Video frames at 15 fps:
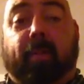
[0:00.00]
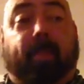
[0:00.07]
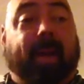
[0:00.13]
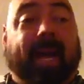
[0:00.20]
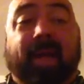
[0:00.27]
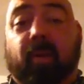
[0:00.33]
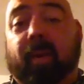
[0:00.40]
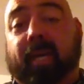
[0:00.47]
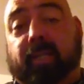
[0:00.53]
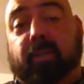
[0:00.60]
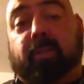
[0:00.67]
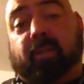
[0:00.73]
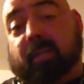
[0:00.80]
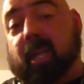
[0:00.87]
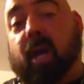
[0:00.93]
But by 8 weeks,
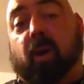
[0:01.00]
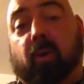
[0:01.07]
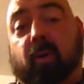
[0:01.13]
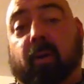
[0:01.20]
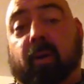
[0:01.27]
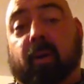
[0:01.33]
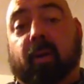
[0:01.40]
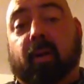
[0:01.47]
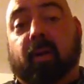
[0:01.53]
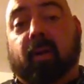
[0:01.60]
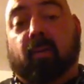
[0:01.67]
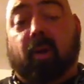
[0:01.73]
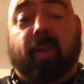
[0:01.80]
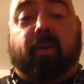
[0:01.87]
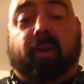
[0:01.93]
you should know
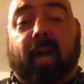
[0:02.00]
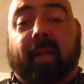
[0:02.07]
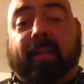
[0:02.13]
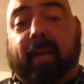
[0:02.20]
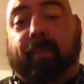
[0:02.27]
whether or not